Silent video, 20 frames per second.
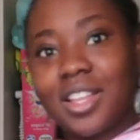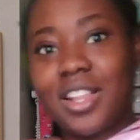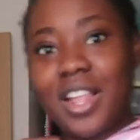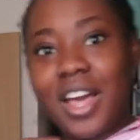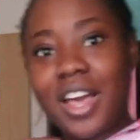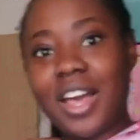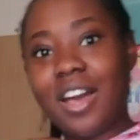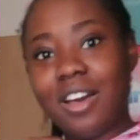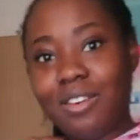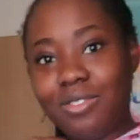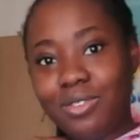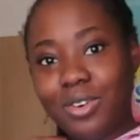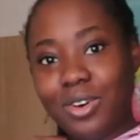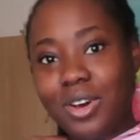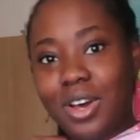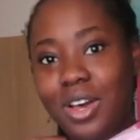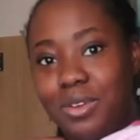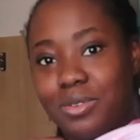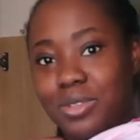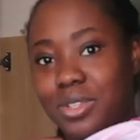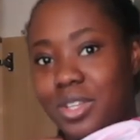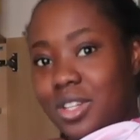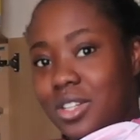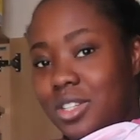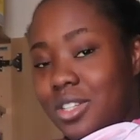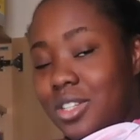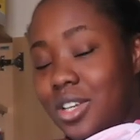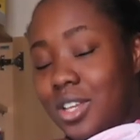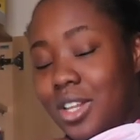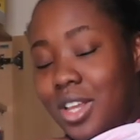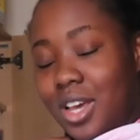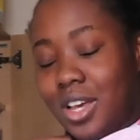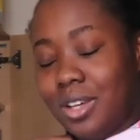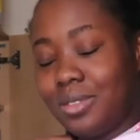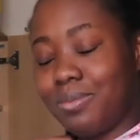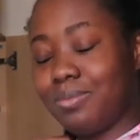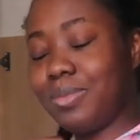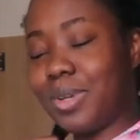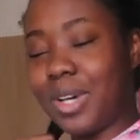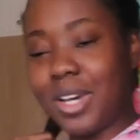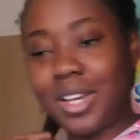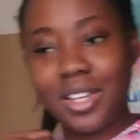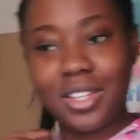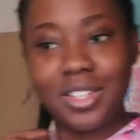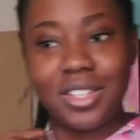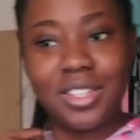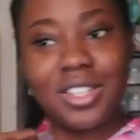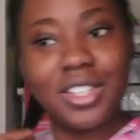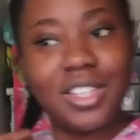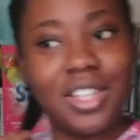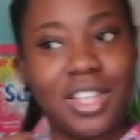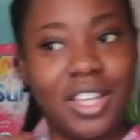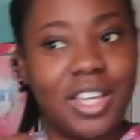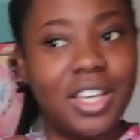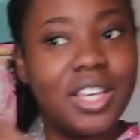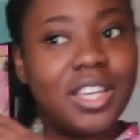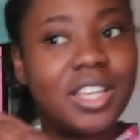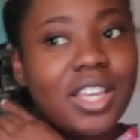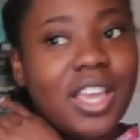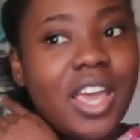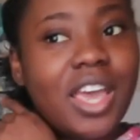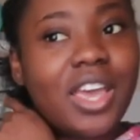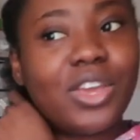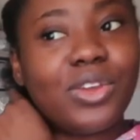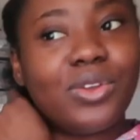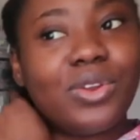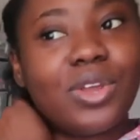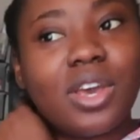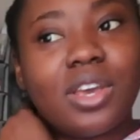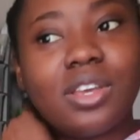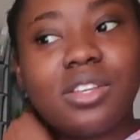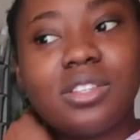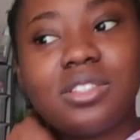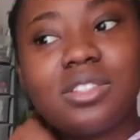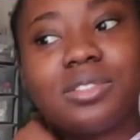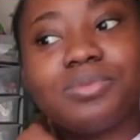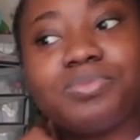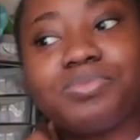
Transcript: Like, I thought I was gonna do that, but yeah, who knows?